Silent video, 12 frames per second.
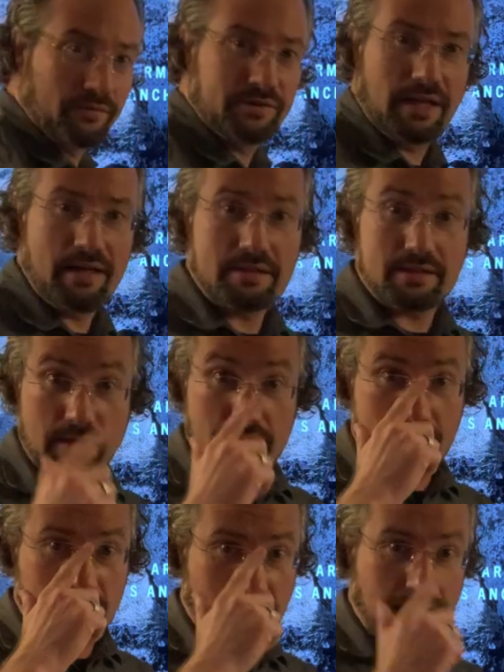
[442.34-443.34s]
of
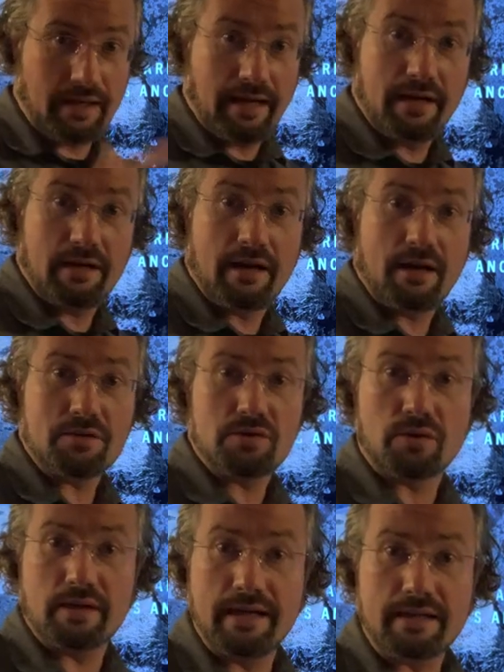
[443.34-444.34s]
Genesis, and I
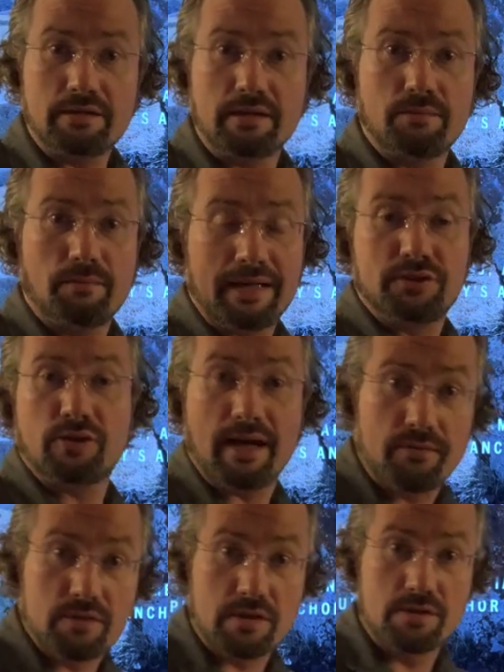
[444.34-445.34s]
also connected my
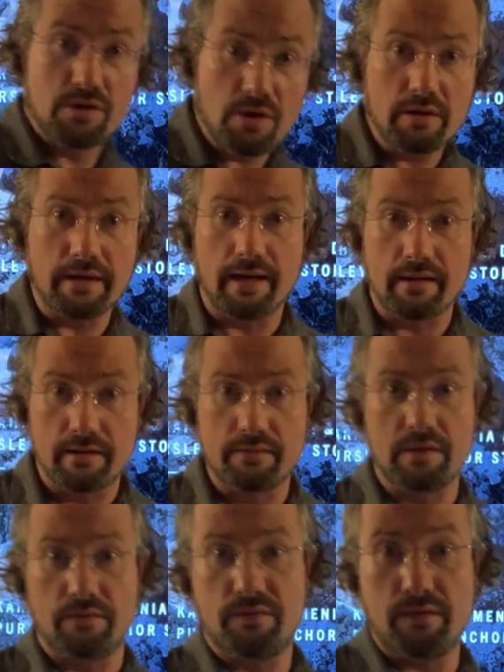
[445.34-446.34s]
travels in Turkey. I had
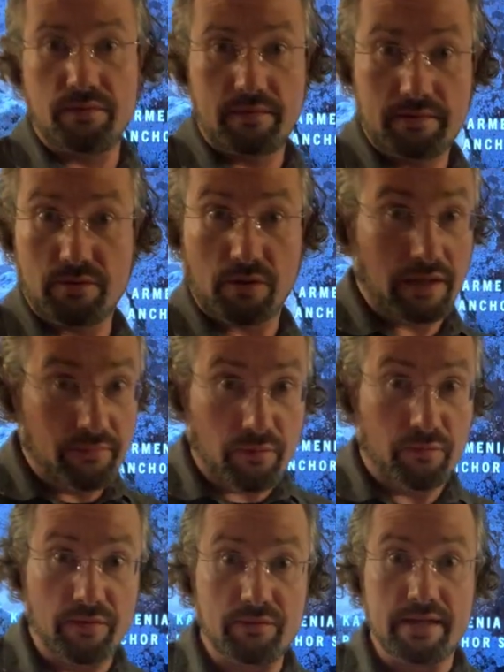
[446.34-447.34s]
lived in Turkey for
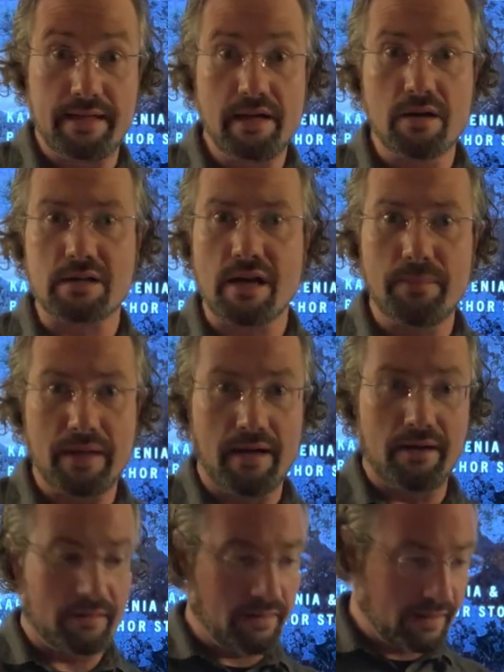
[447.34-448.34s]
15 years. I've been
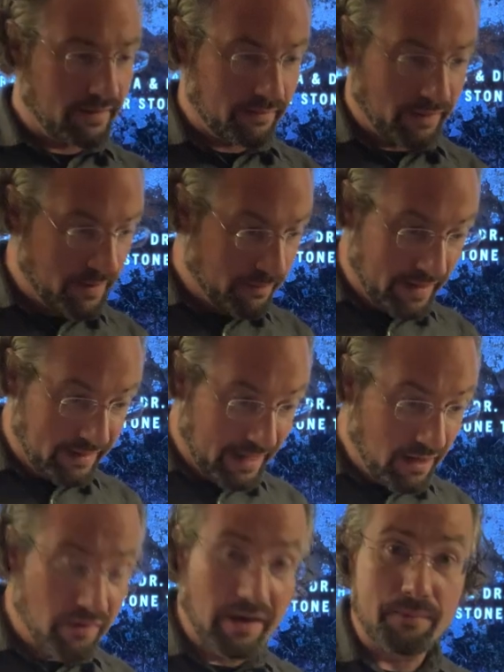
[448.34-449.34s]
on Mount
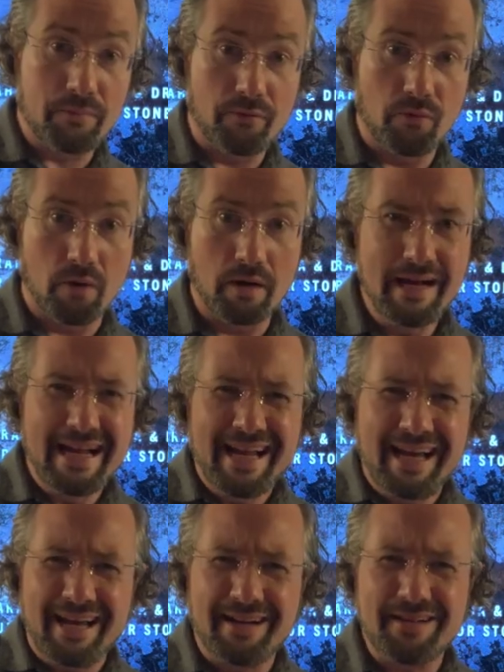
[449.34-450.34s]
Ararat before,
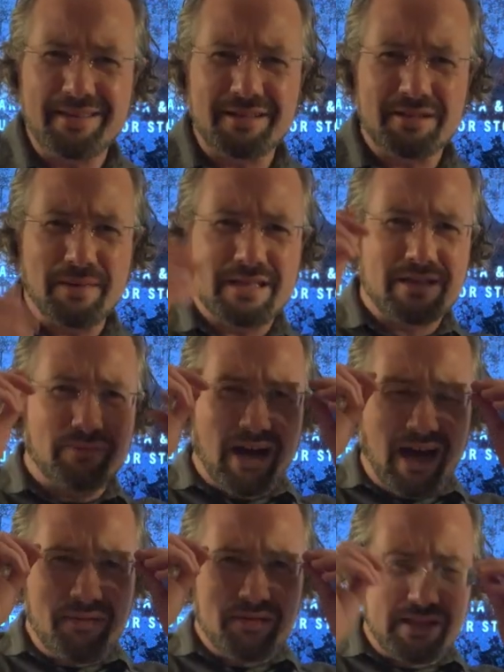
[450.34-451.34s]
and I thought to myself,
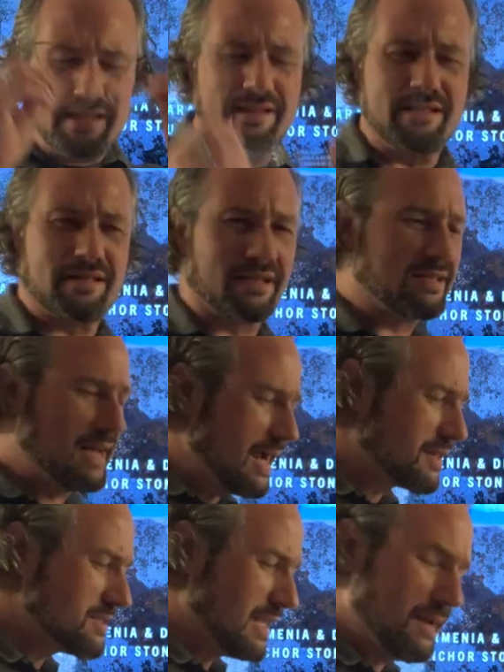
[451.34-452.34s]
I've seen these
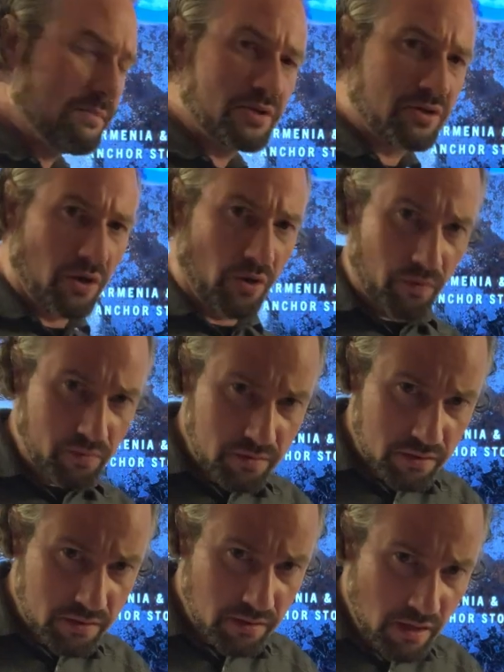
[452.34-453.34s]
exact same
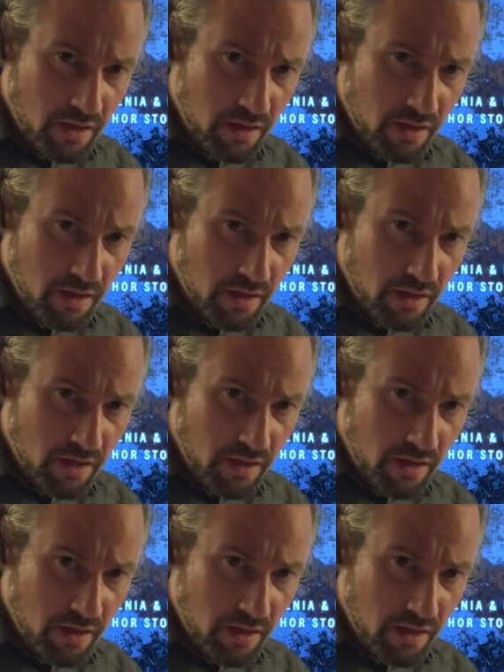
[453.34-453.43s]
stones